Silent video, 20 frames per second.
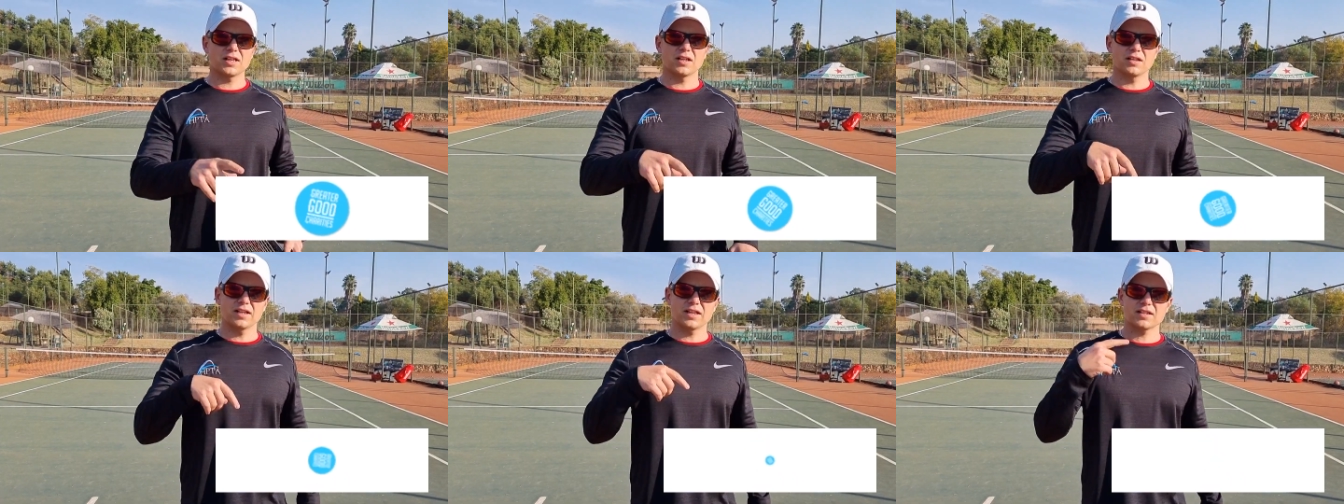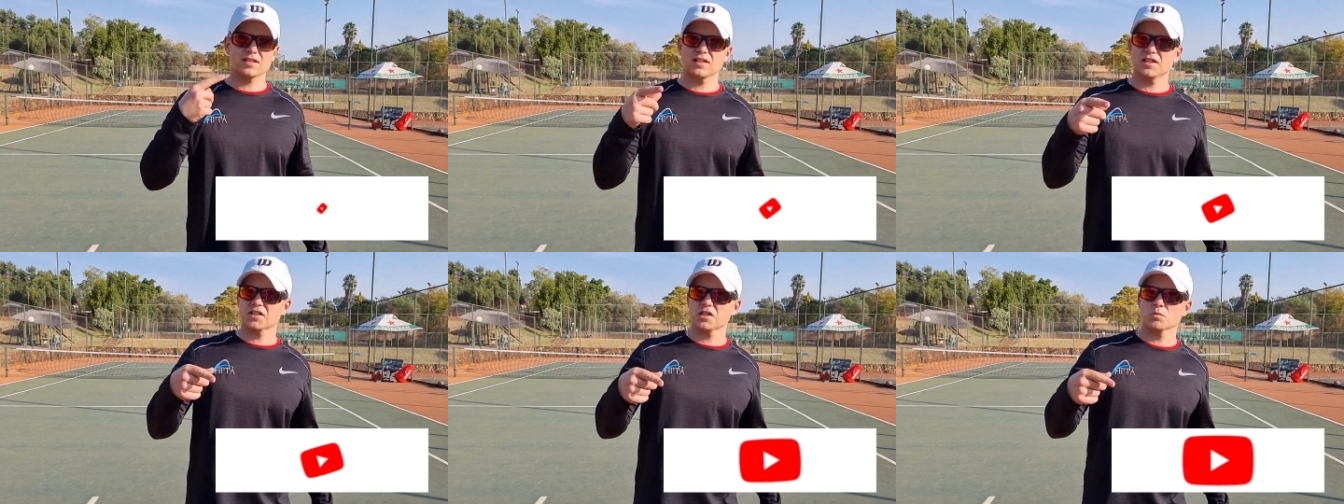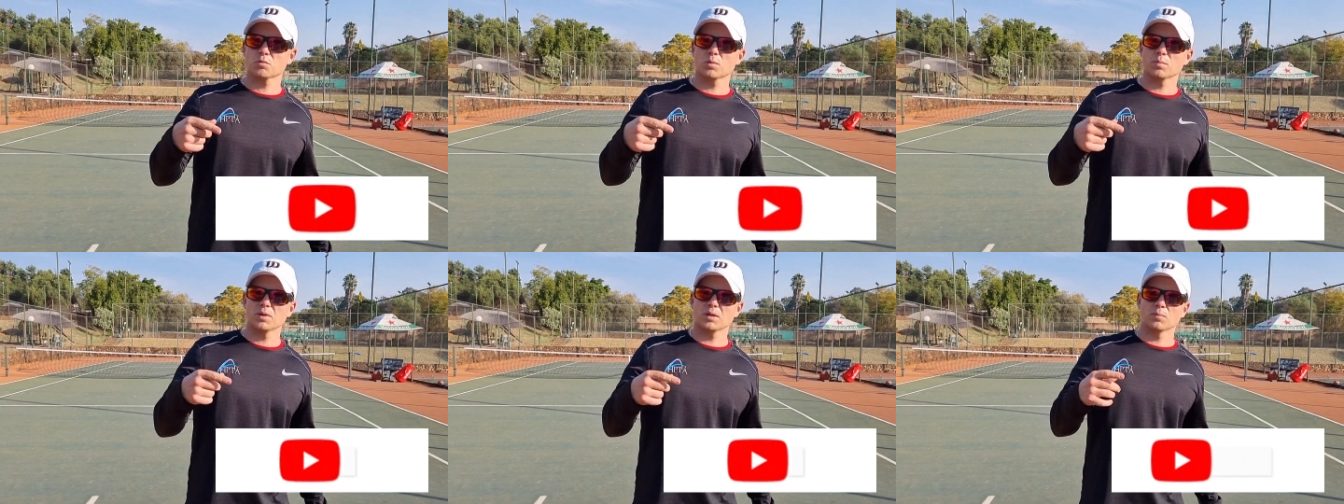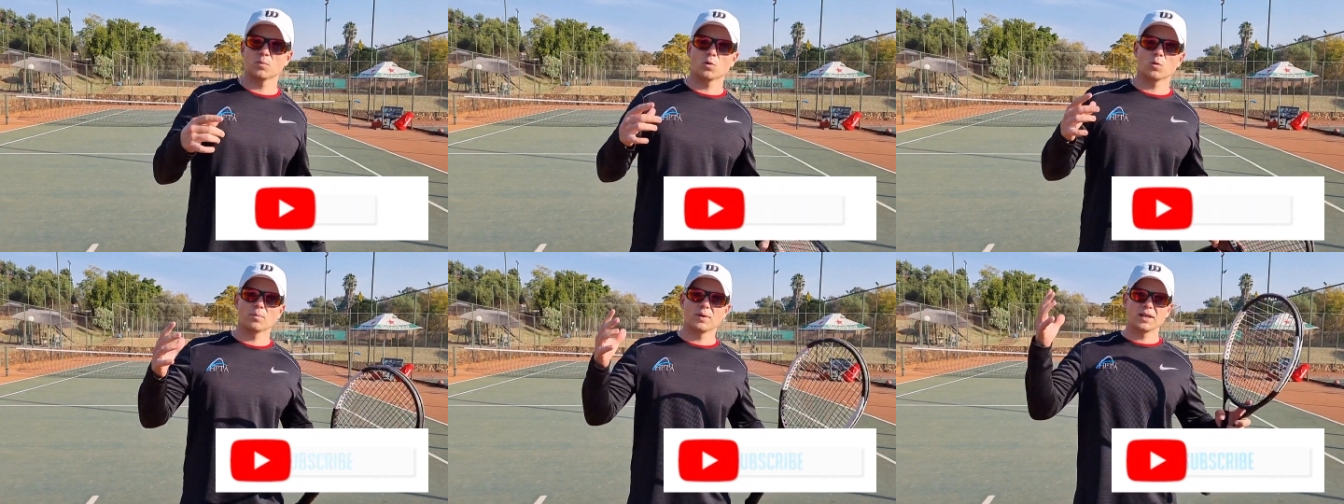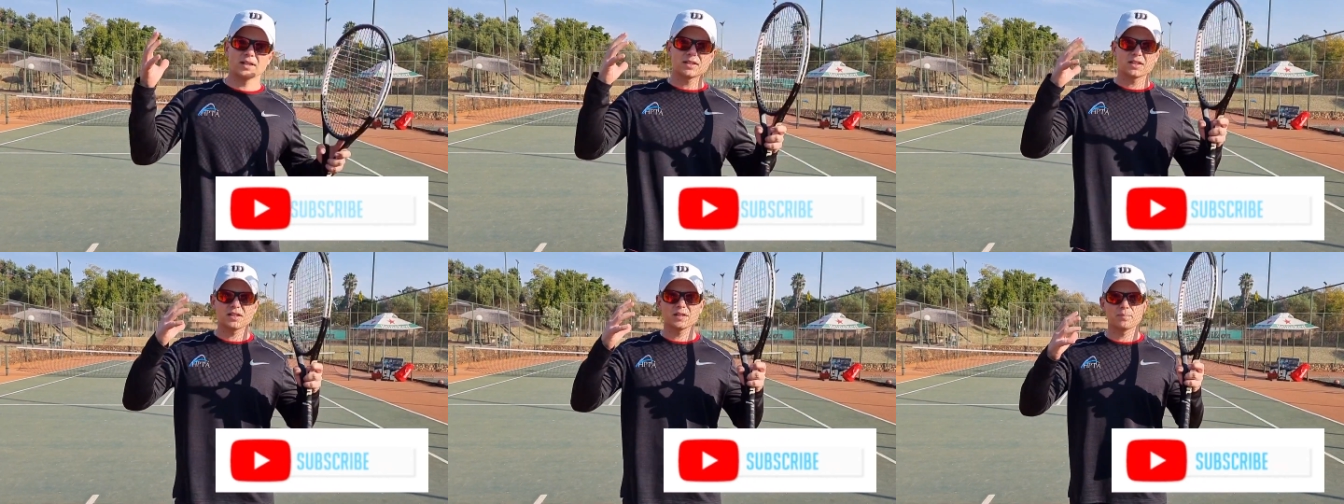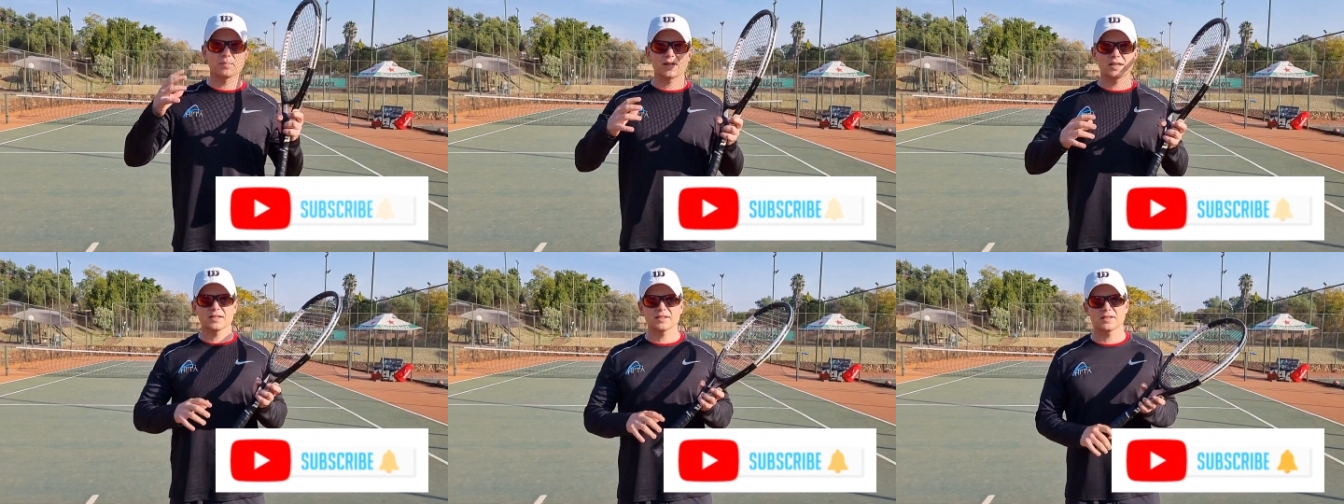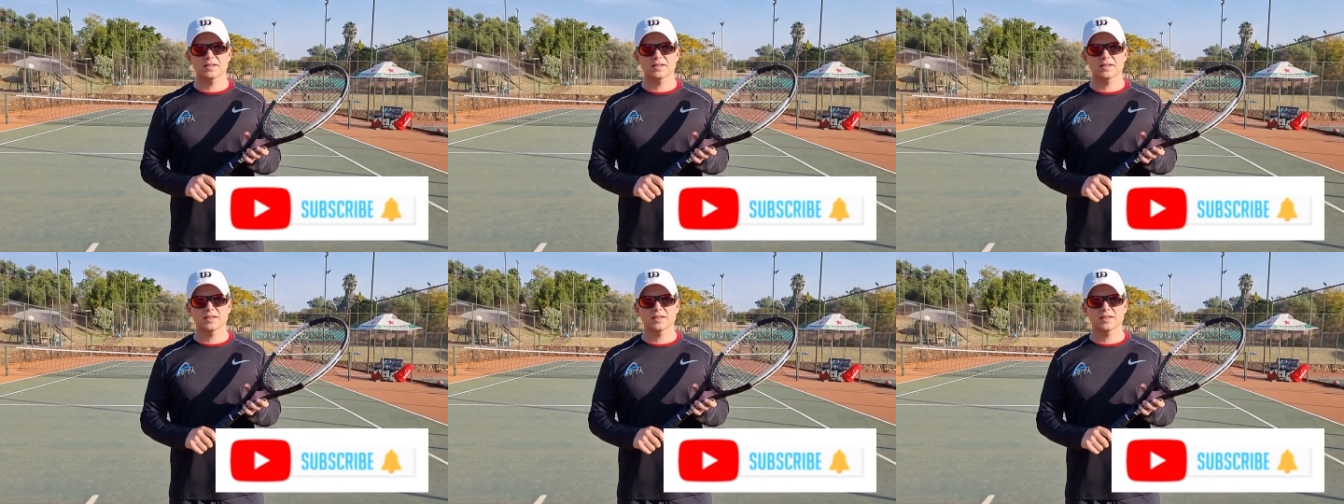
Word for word: Next lesson will be more mentally based